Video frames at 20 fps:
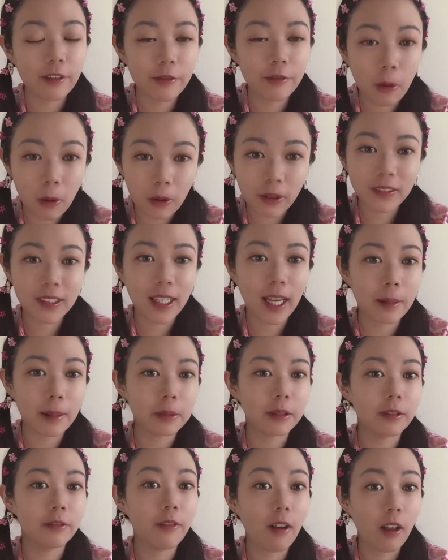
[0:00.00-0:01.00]
four
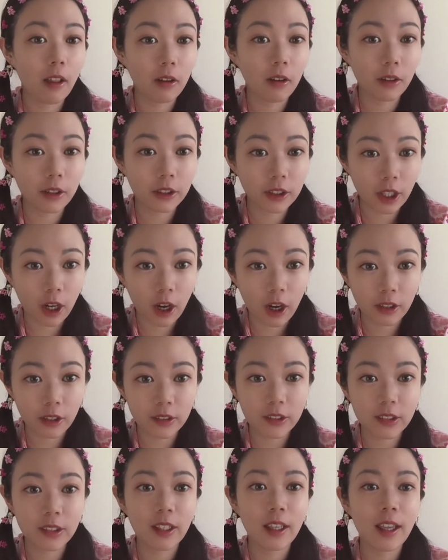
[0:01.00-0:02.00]
types of follower
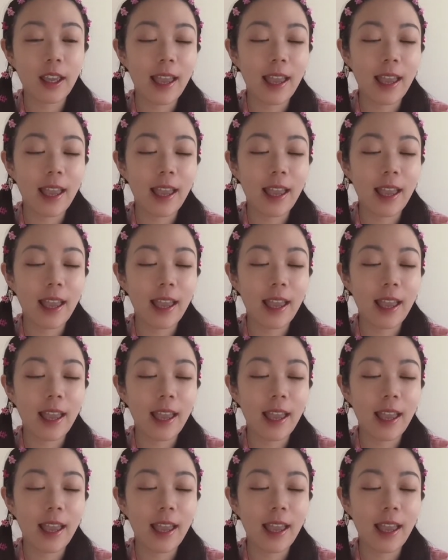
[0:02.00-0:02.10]
charts: